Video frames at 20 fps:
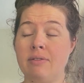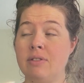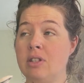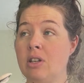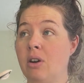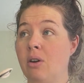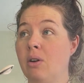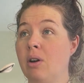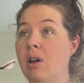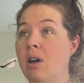
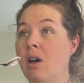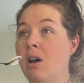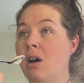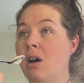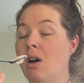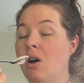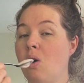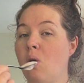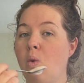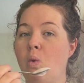So
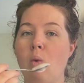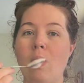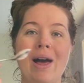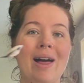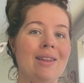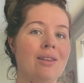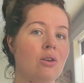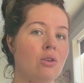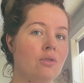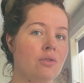
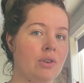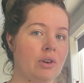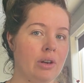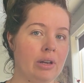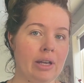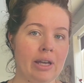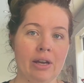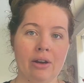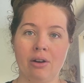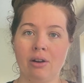well over a
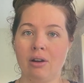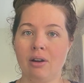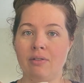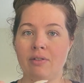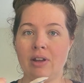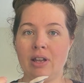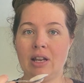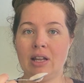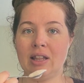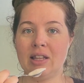year of
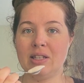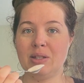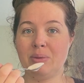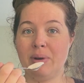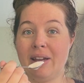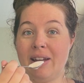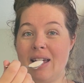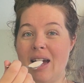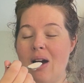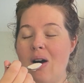eating this
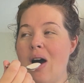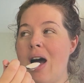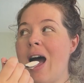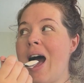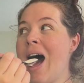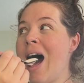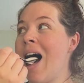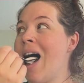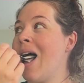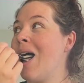way
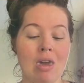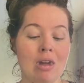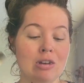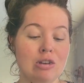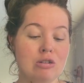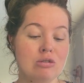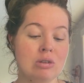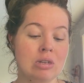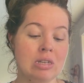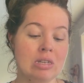now and
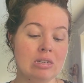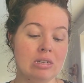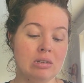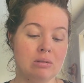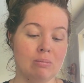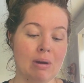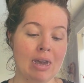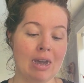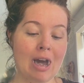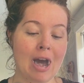using this as
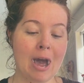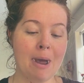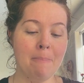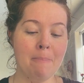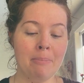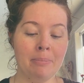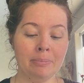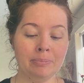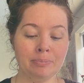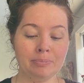my guide.